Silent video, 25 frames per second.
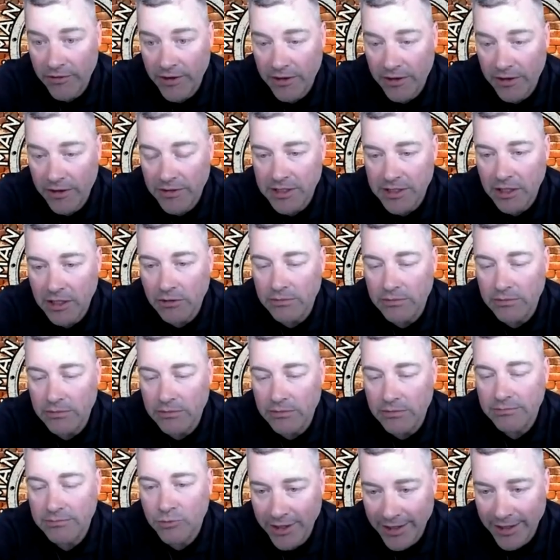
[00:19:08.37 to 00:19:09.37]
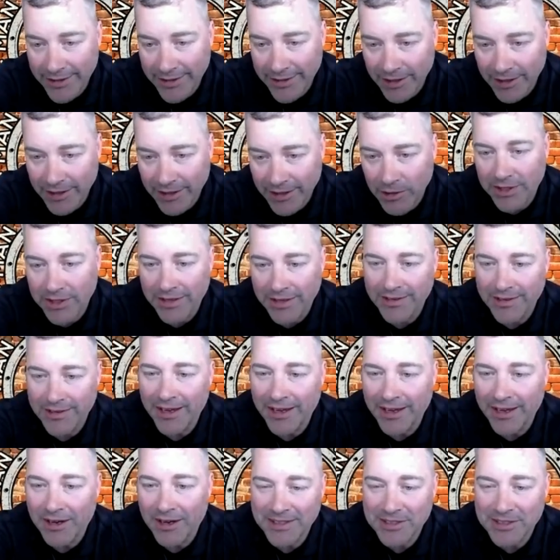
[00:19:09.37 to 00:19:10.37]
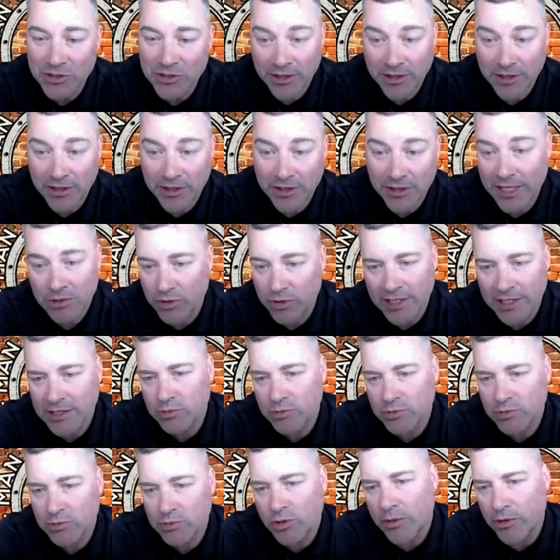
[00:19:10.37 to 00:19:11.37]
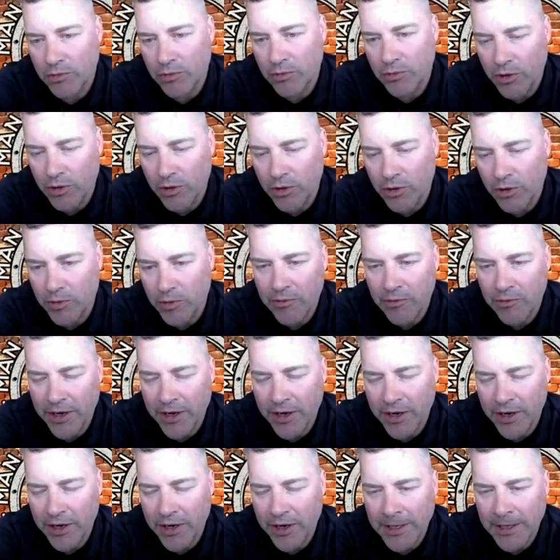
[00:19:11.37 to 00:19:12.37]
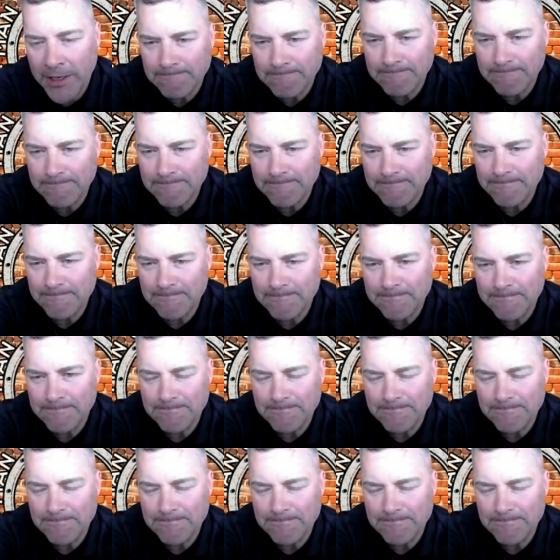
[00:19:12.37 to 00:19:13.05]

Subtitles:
We're going to figure this out. We're going to deal with it now. And so that's why we're where we're at right now.